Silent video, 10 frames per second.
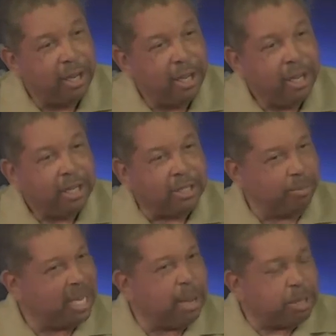
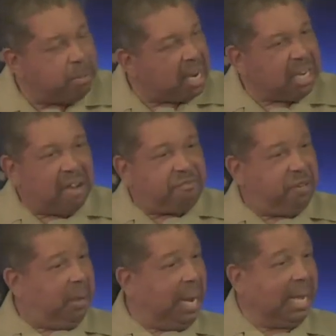Sometimes it might not feel
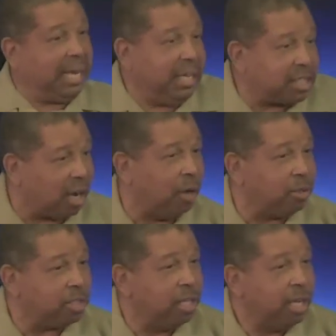like he's close,
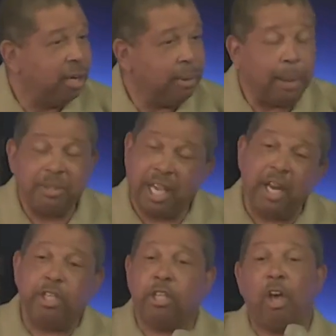but I'm telling
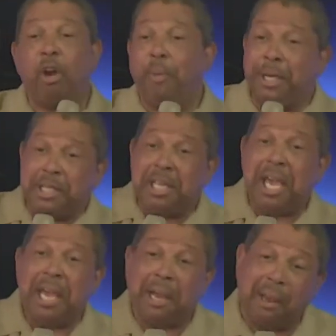you, the only reason he ain't
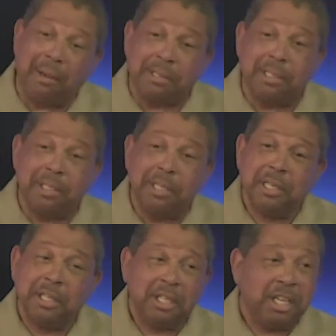close
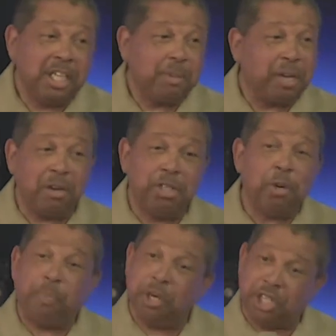is because you're
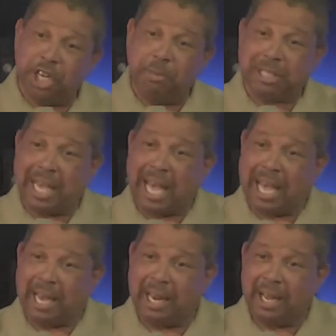pushing him aside.
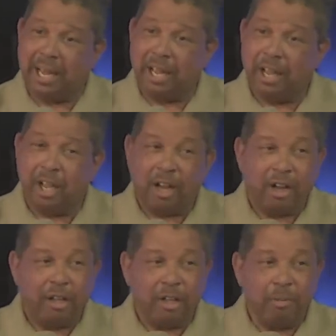
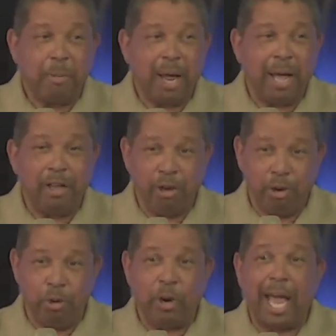Remember how you
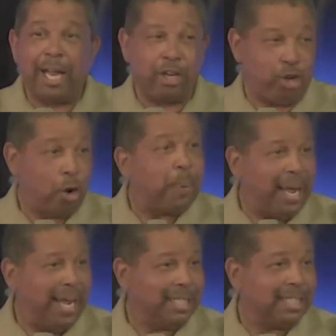got your
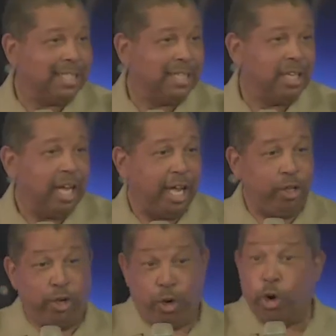plans and
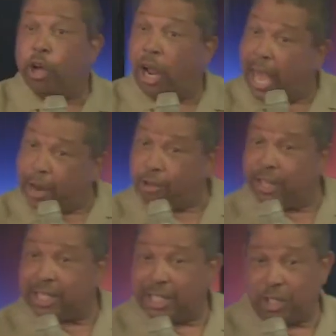you're going to handle this
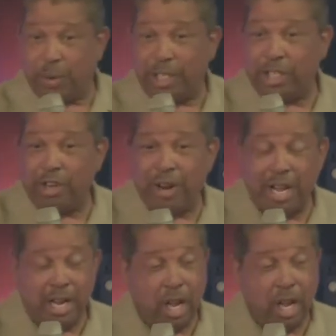situation you're in?